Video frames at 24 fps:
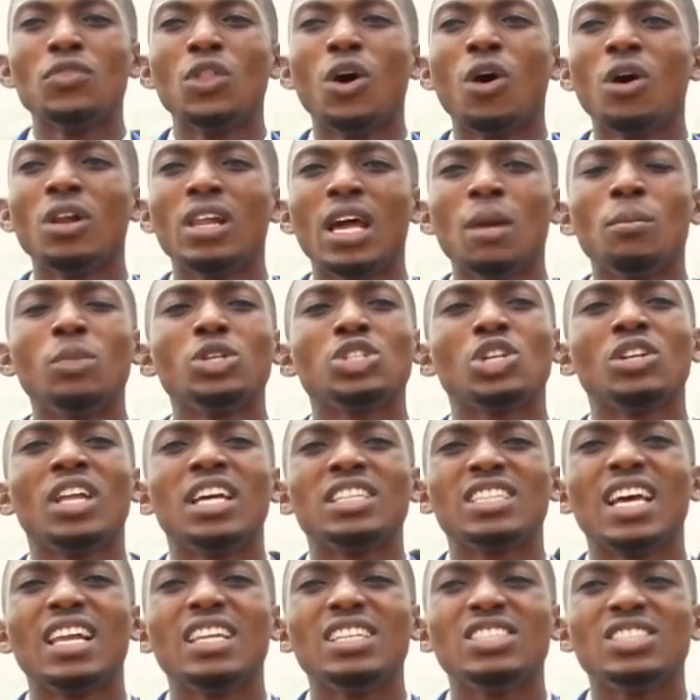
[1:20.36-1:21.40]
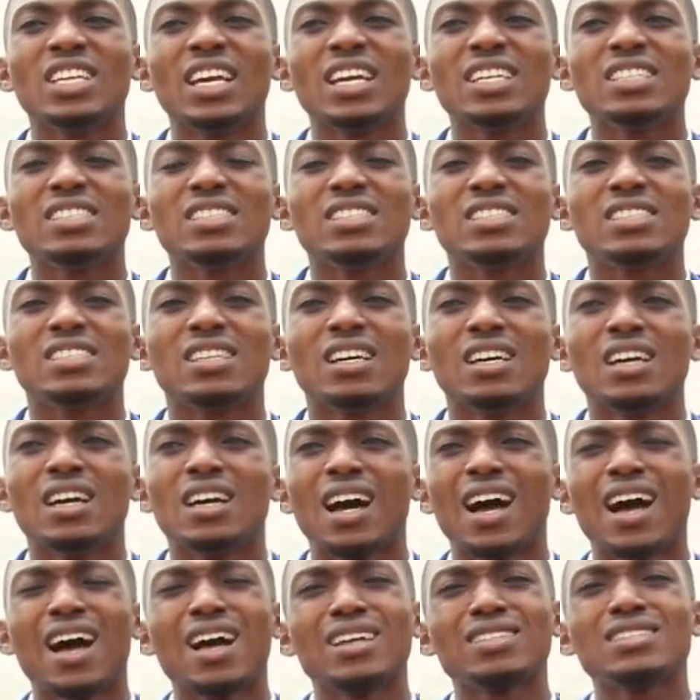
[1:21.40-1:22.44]
We have known emotional intelligence
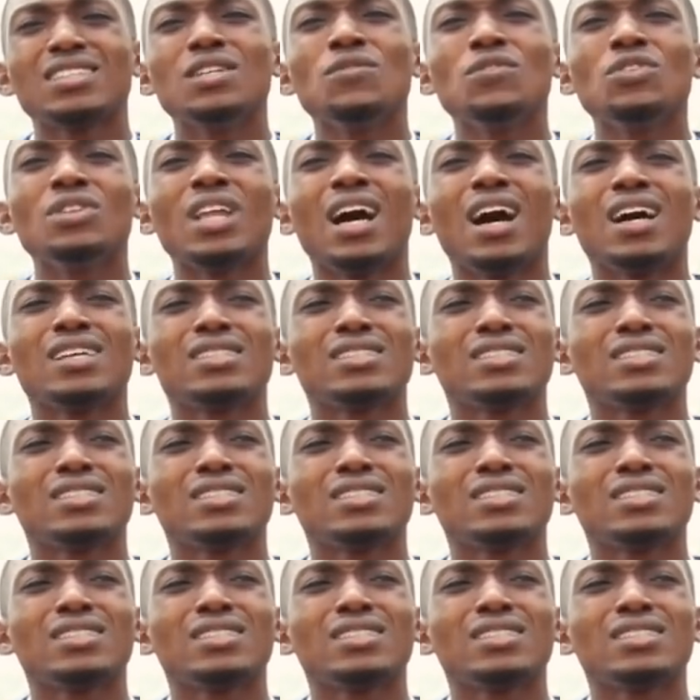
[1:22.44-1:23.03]
as even